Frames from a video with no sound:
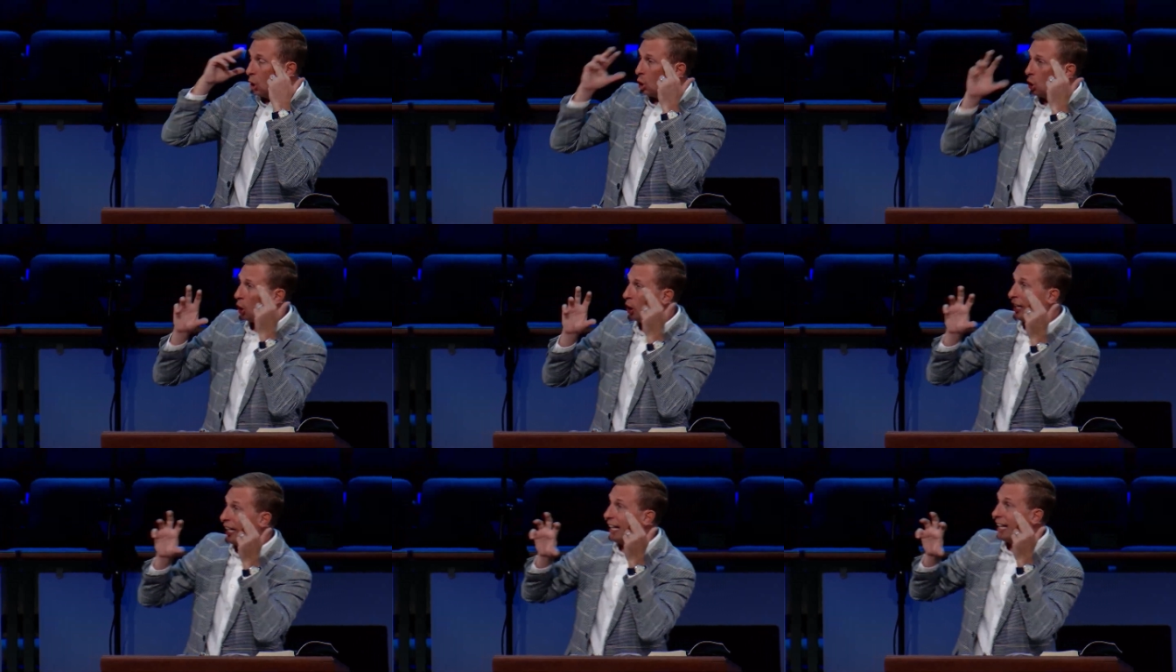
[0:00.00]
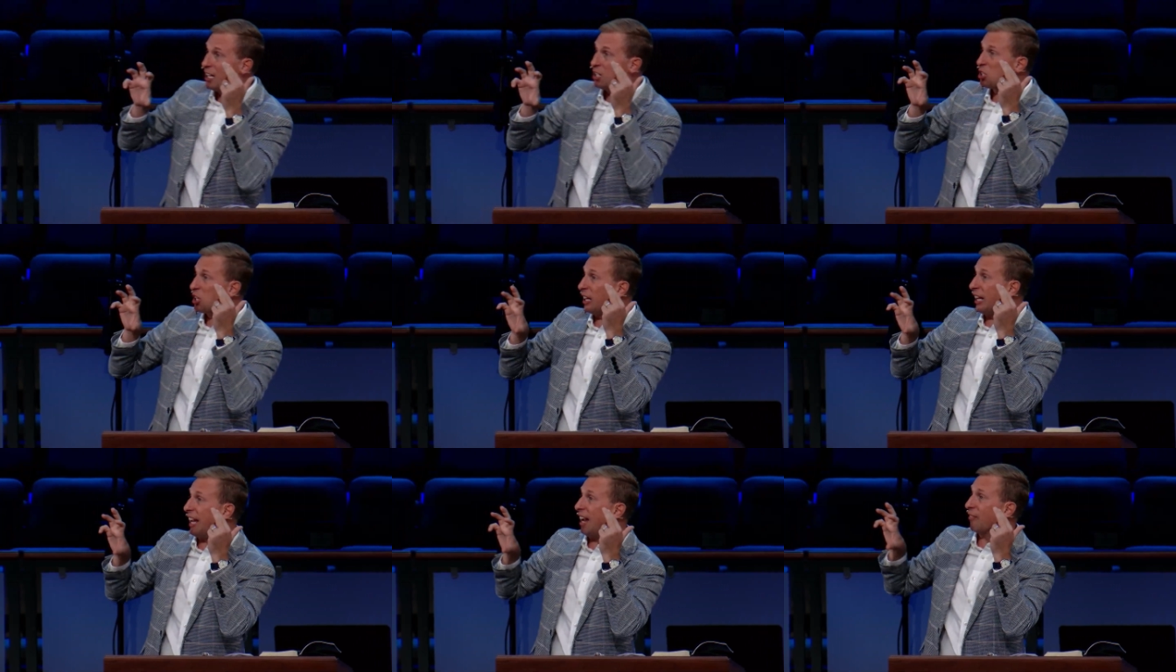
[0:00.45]
could
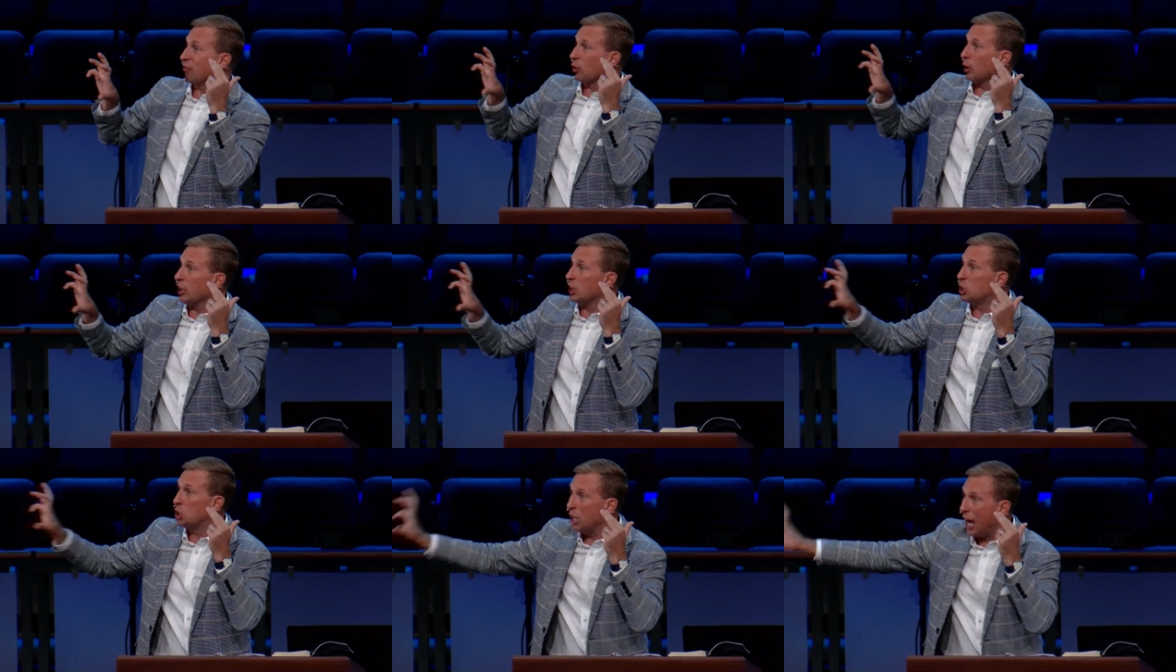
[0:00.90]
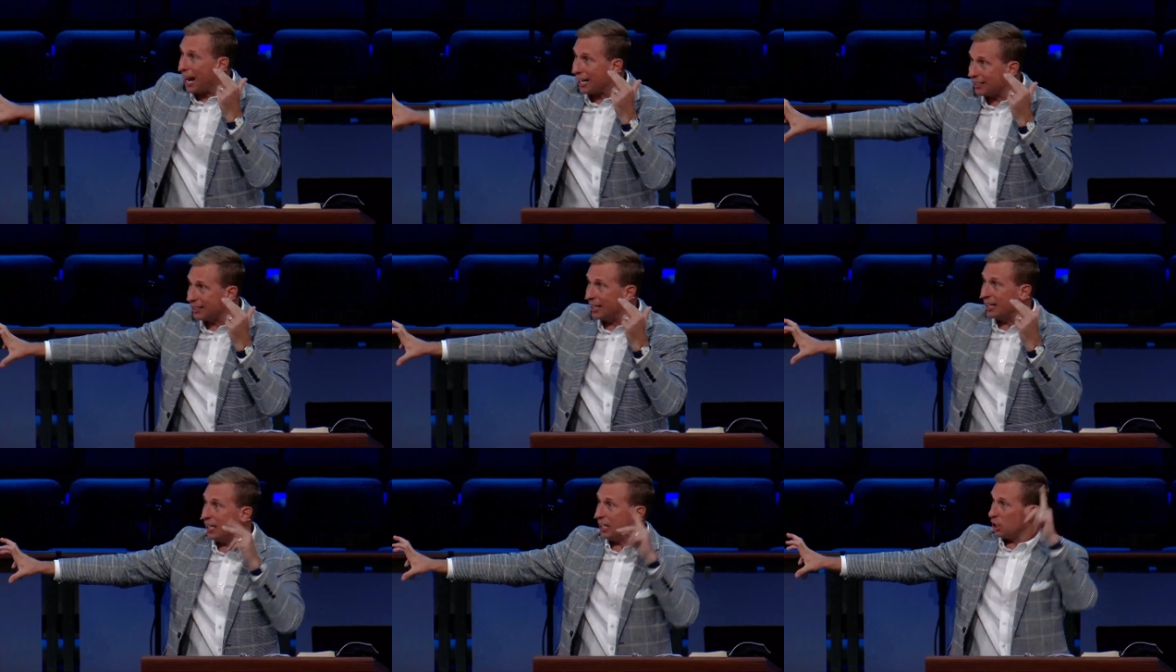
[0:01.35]
easily have
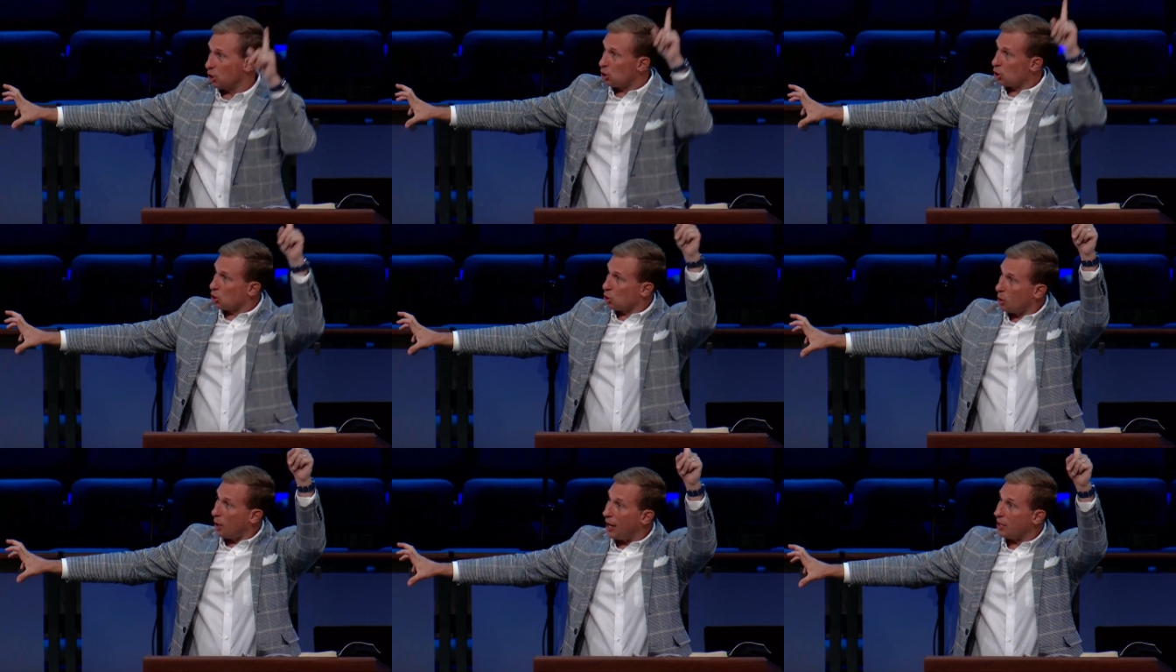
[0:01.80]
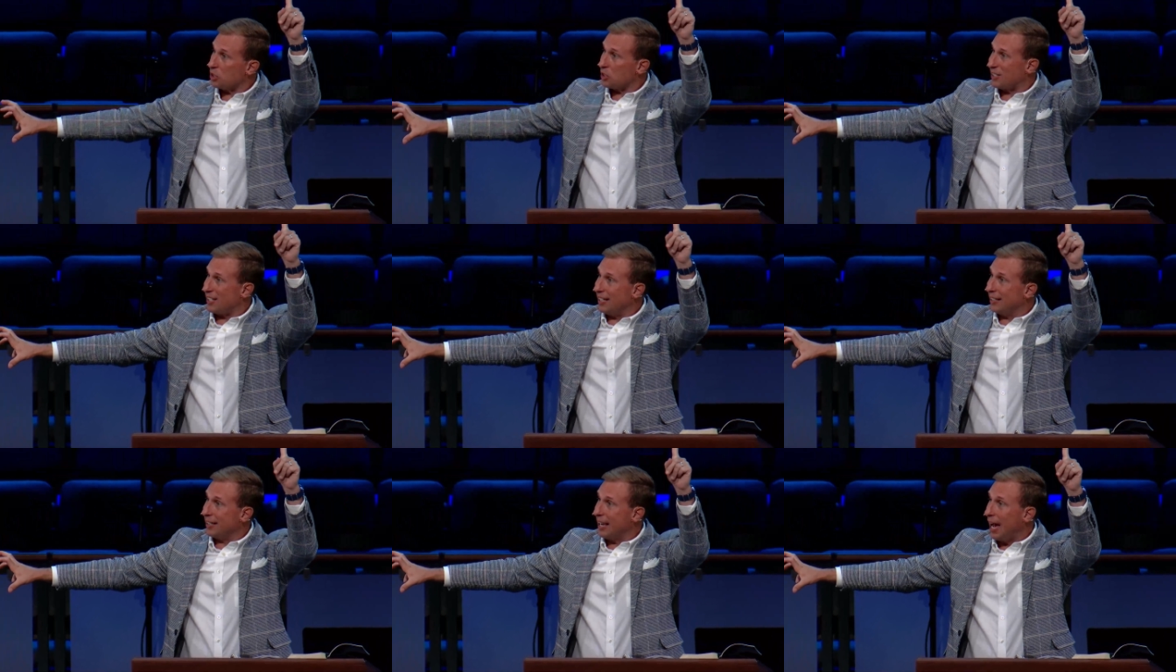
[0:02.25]
rejected his trust
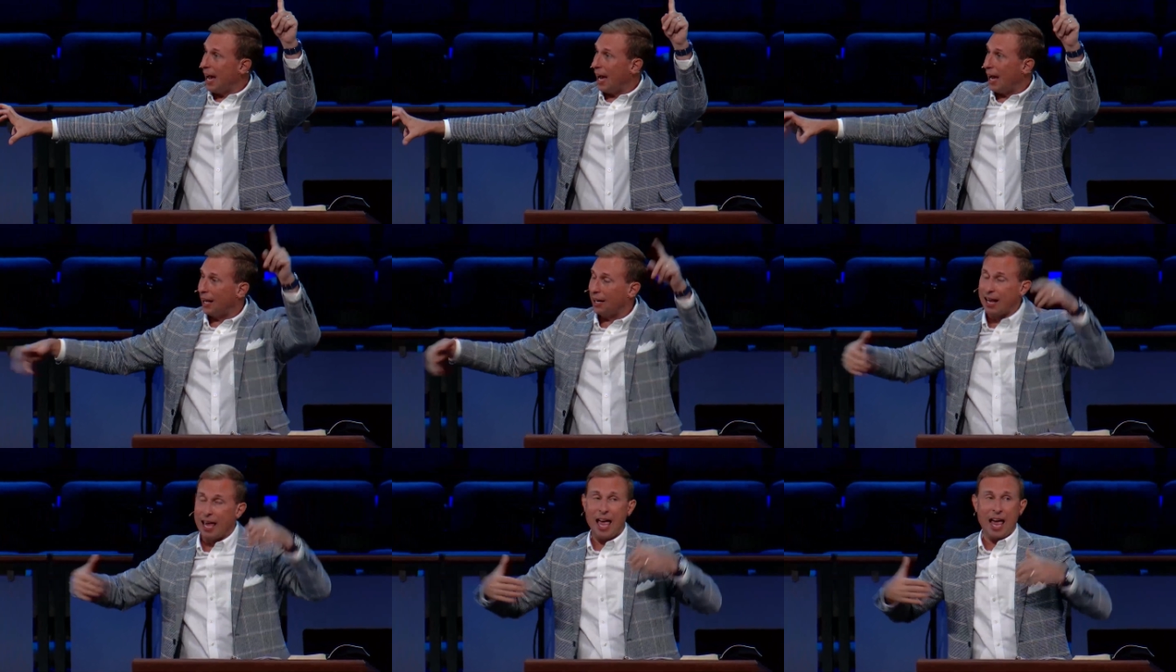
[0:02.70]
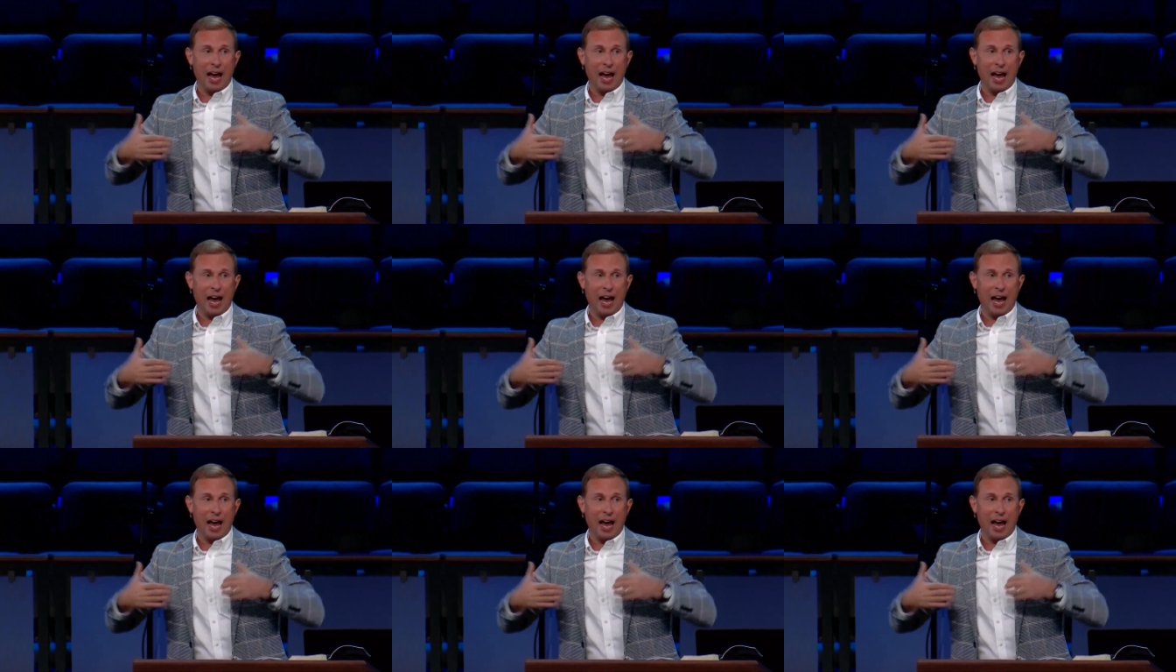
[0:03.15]
in God